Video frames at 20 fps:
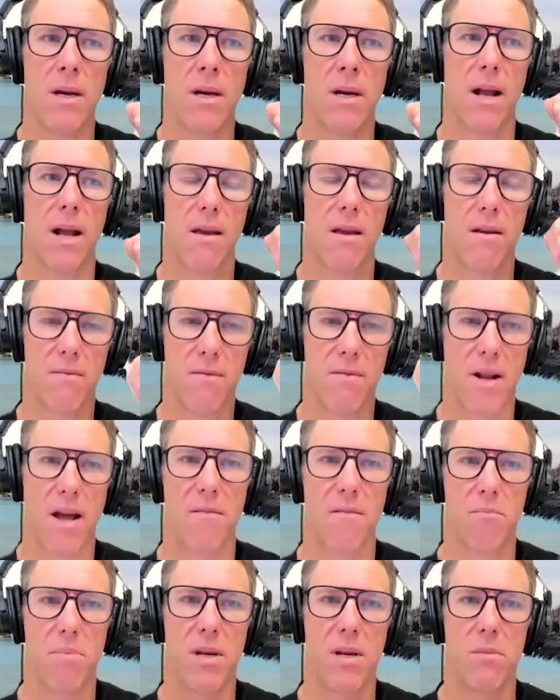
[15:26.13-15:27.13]
And I even
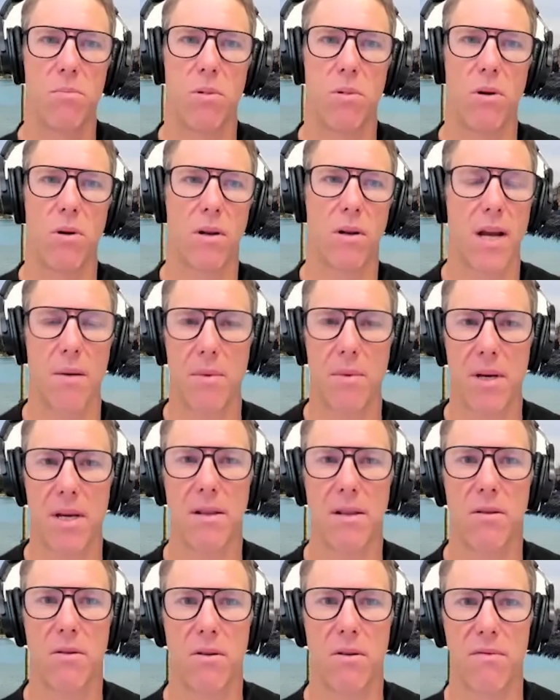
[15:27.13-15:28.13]
have people coming
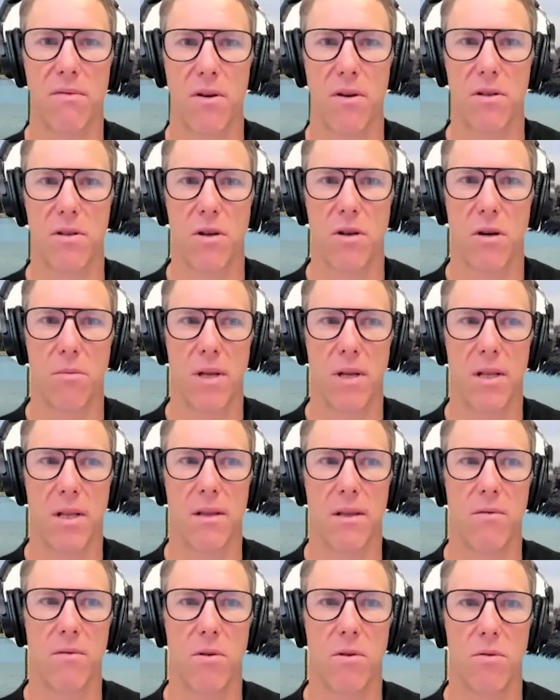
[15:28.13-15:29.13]
into the first job
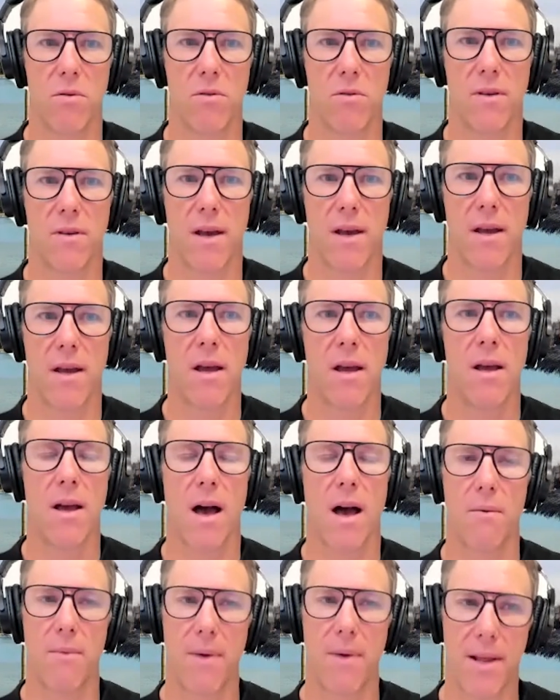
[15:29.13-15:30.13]
interview to say,
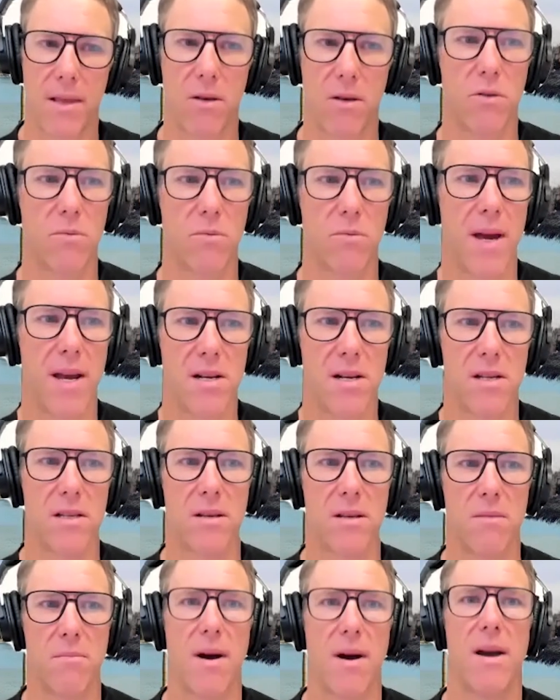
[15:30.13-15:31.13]
I read those pages,
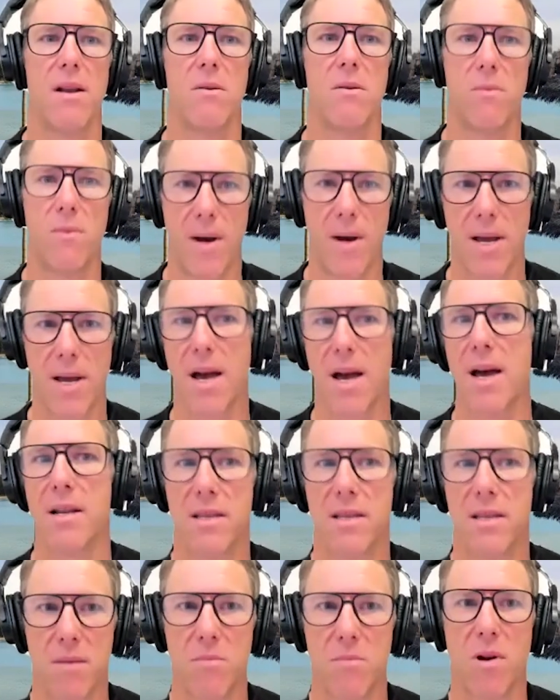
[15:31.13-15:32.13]
and by the way, I had a
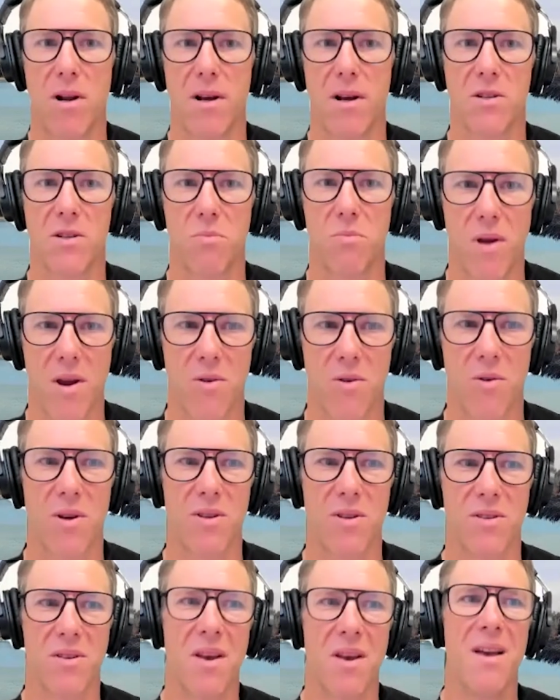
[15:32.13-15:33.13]
similar experience.